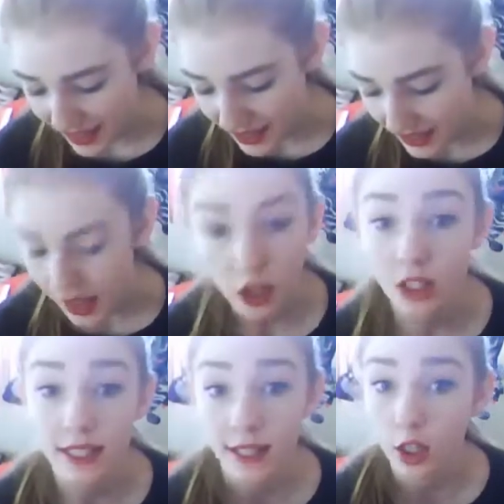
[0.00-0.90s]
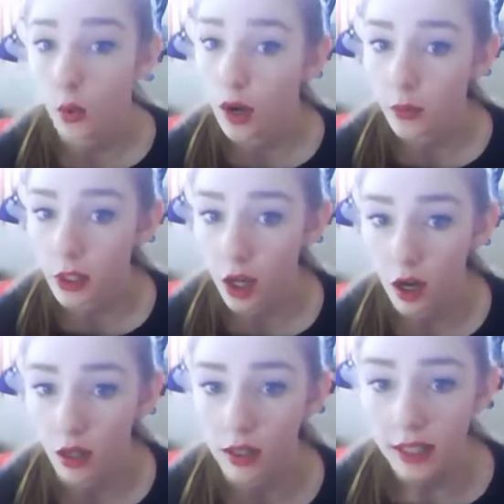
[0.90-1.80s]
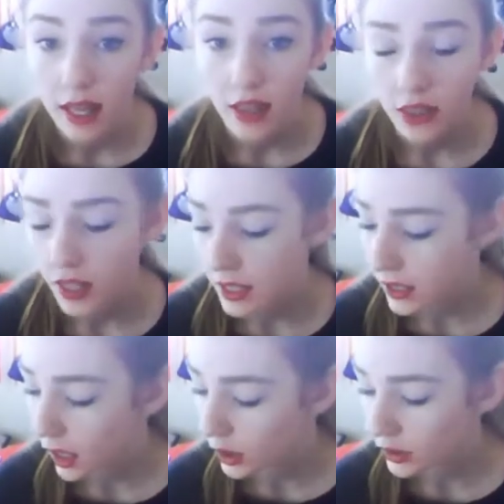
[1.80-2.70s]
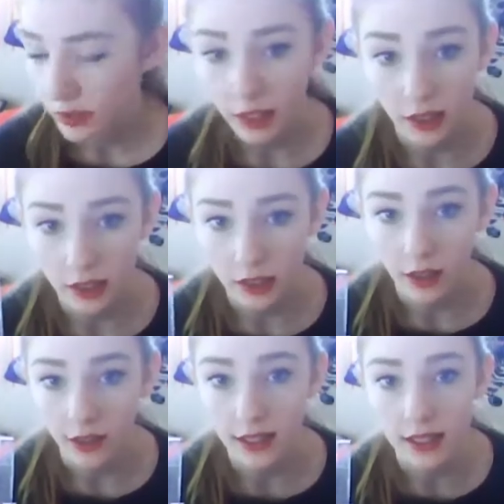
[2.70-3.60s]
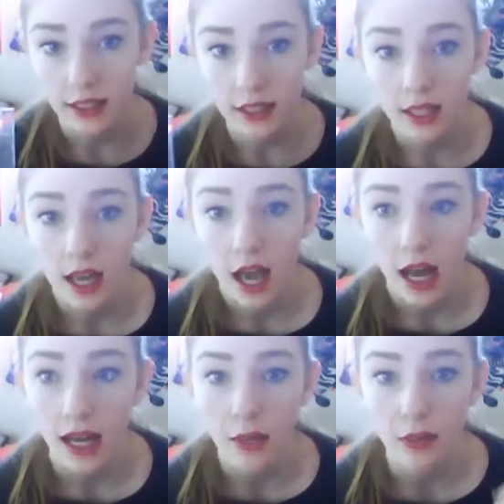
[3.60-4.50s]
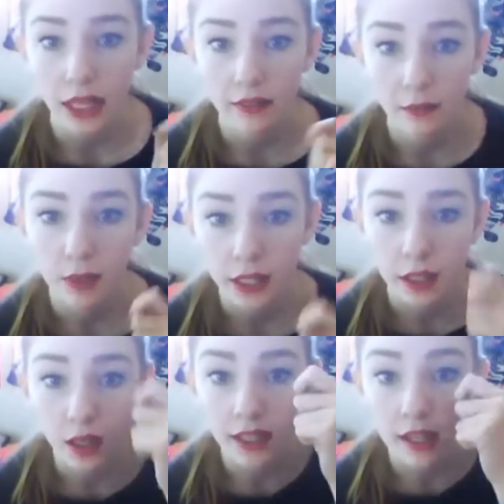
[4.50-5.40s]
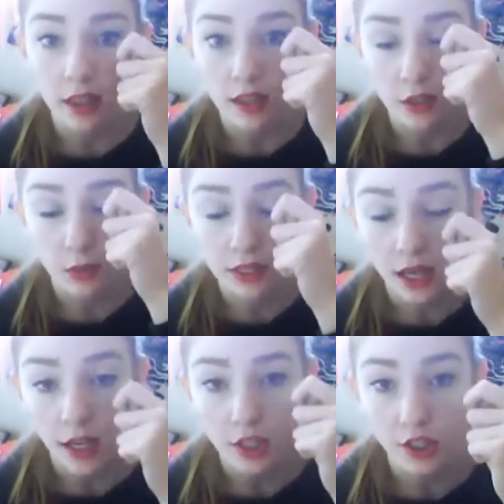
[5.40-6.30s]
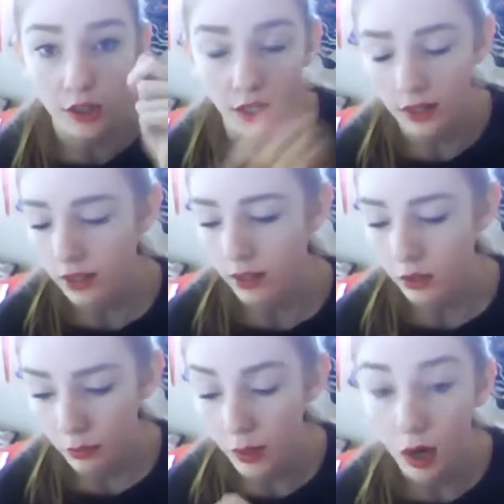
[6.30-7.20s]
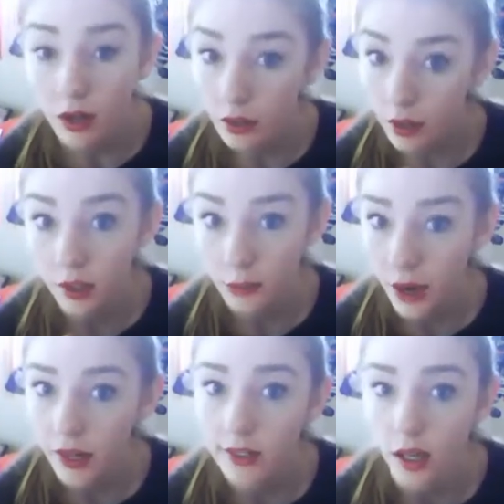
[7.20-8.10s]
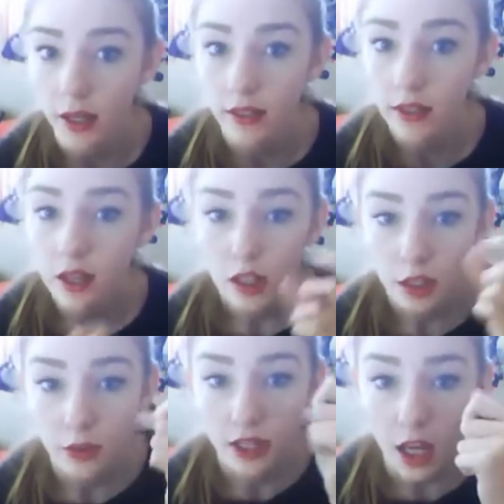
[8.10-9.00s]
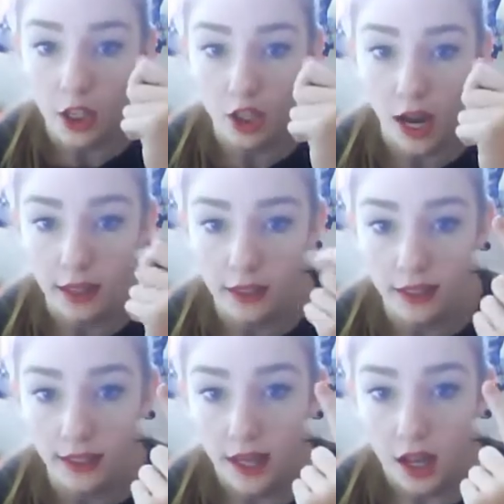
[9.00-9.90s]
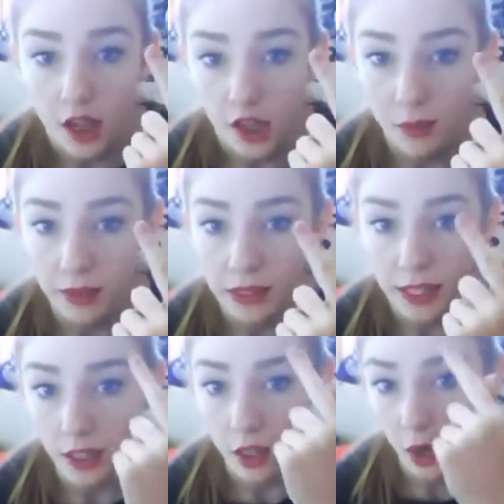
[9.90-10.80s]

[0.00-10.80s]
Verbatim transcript: these colors didn't go on well at all. This color right here, honestly, I would have to put it on, and then you would touch. Okay, like you would put on your product on. You would touch your eyelid. There'd be like